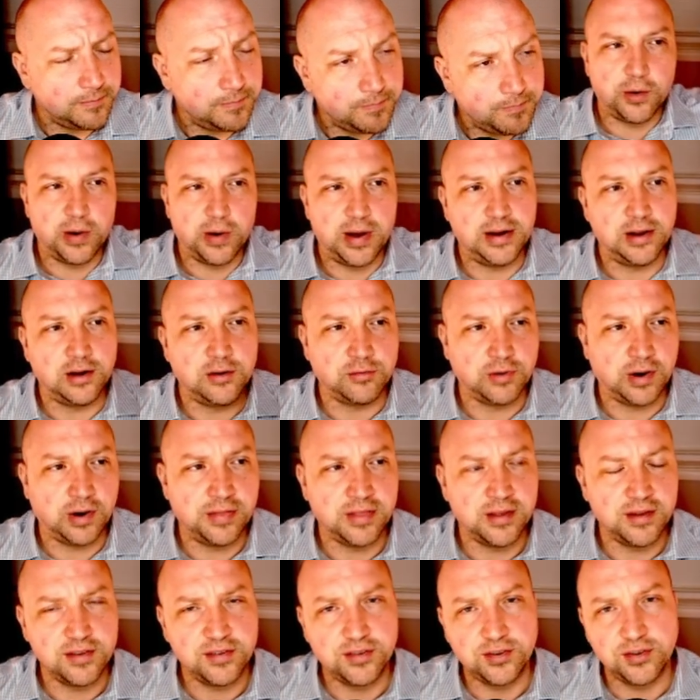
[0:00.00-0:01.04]
Let's go ahead and run
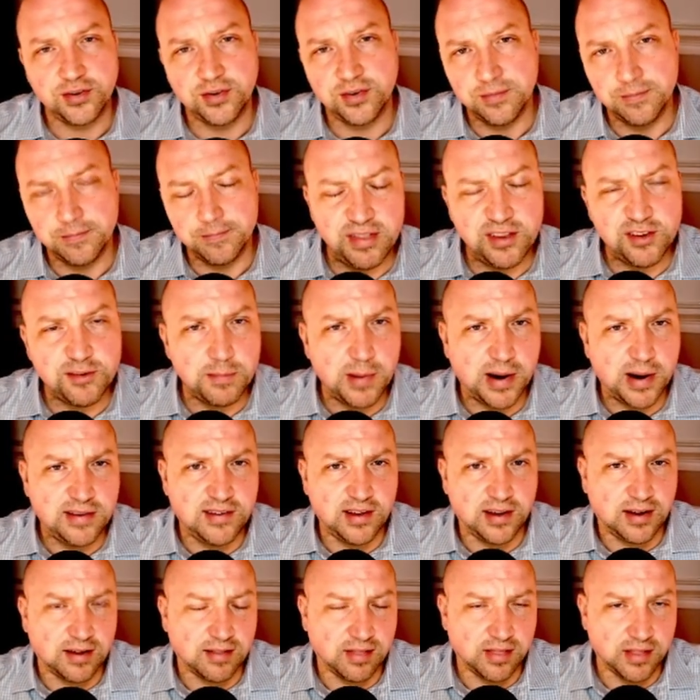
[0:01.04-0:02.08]
this. And this might
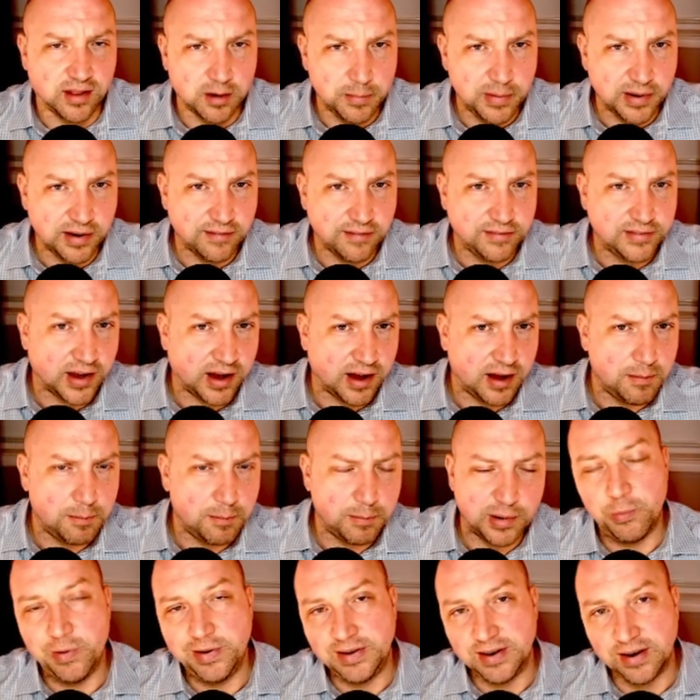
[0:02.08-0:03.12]
take a little bit of time,
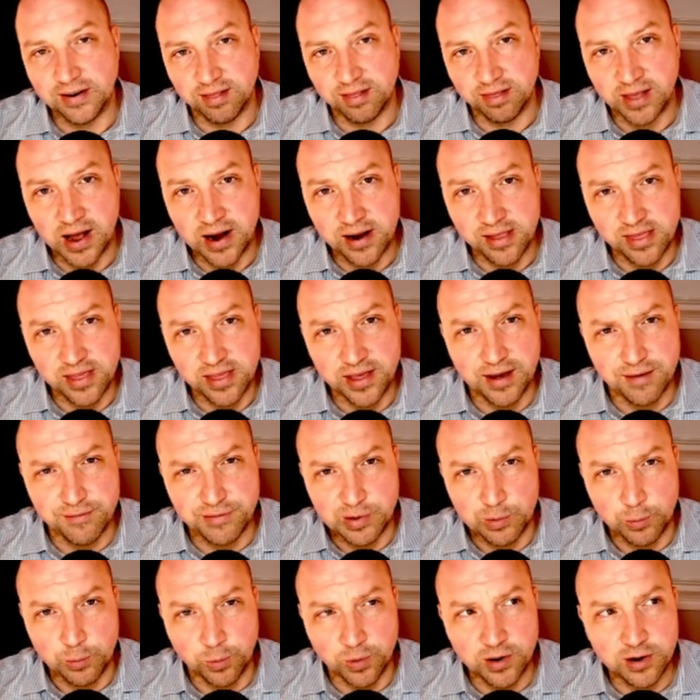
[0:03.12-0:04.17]
but we did a lot of the
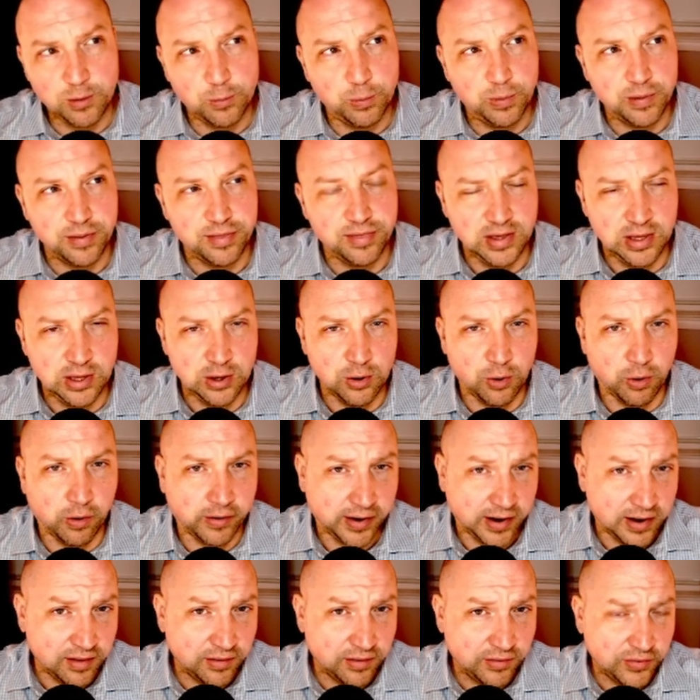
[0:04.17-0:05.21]
heavy work with the
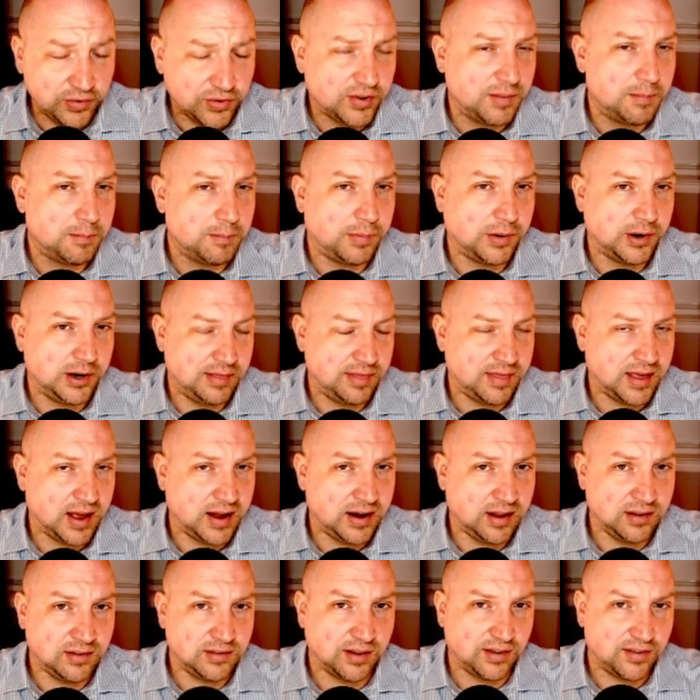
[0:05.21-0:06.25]
URLs and putting
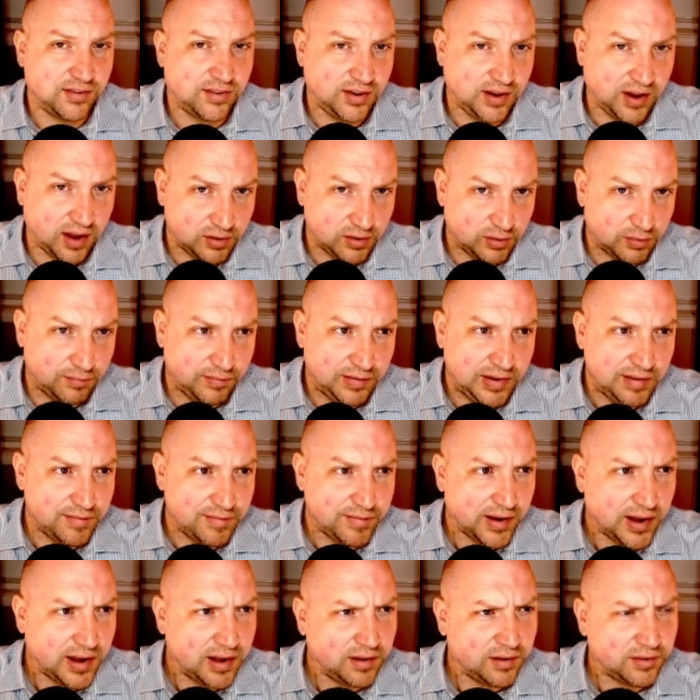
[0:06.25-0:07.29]
that into CSV
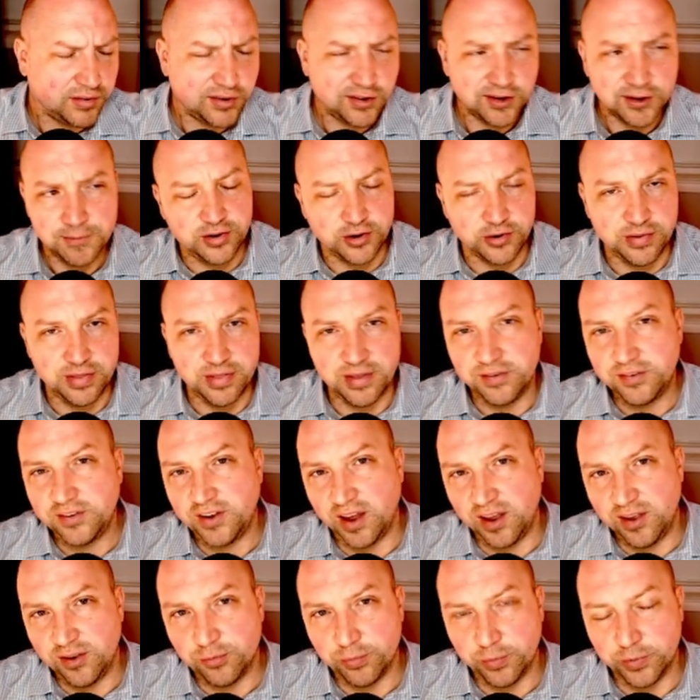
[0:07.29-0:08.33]
files. So in this
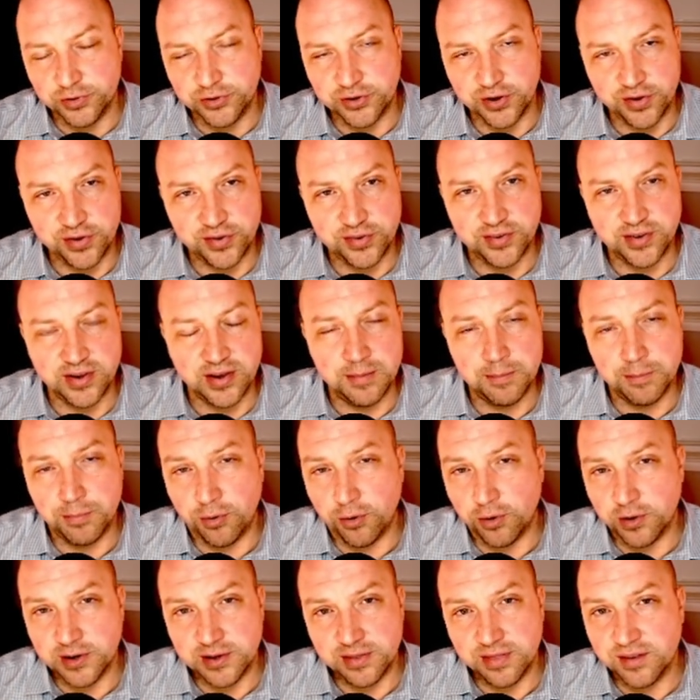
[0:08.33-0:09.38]
case, we're just
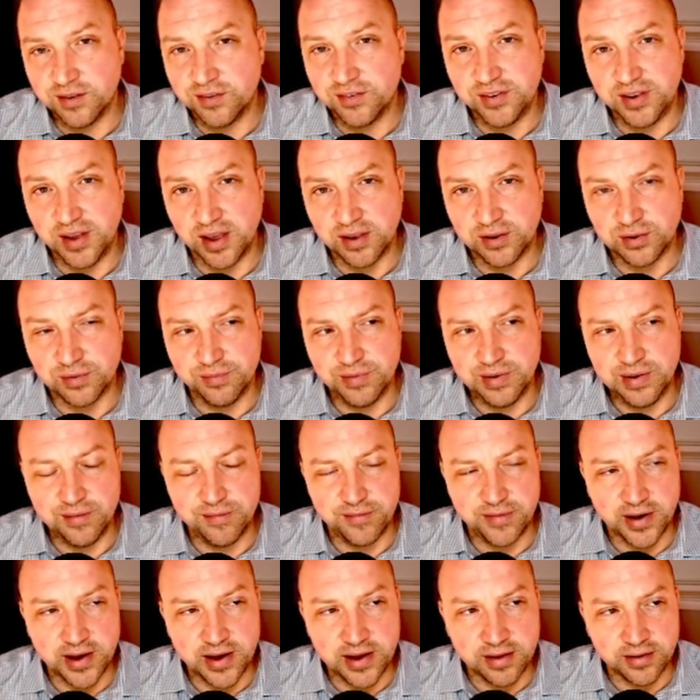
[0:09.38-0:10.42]
importing the CSV
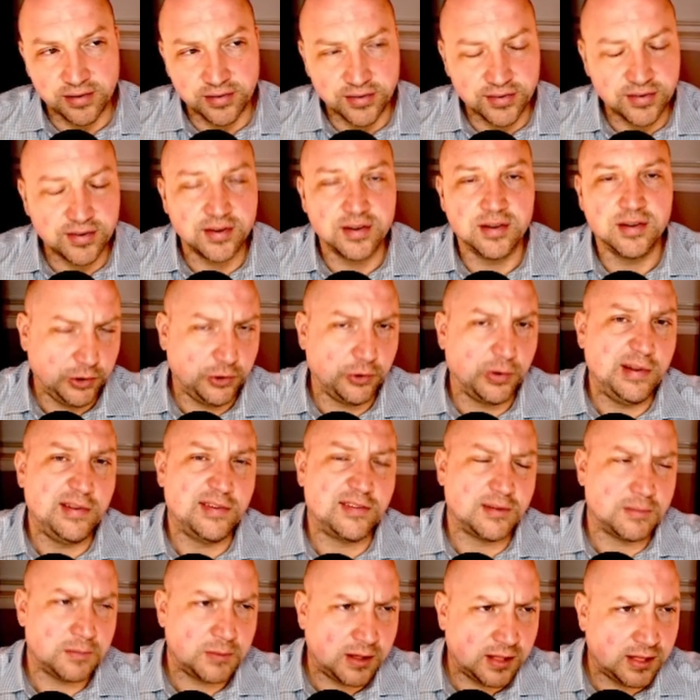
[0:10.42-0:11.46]
files. We're doing
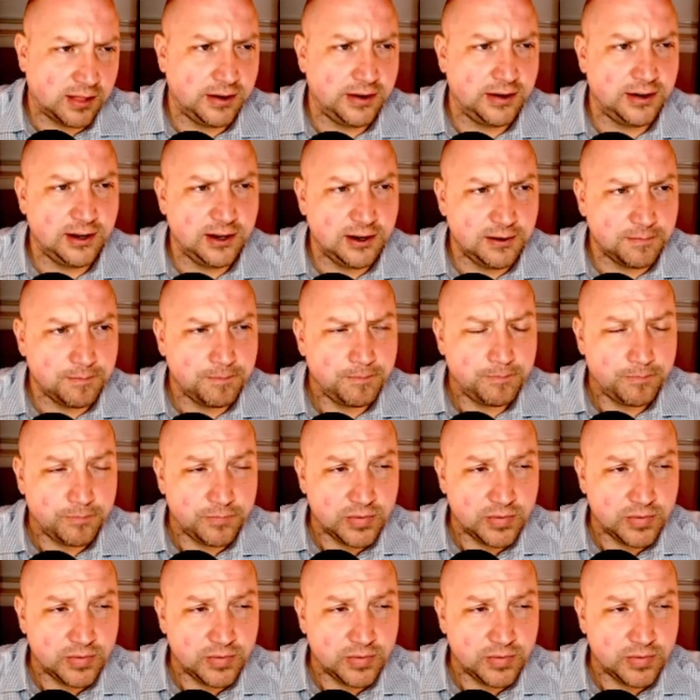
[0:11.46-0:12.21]
some cleaning.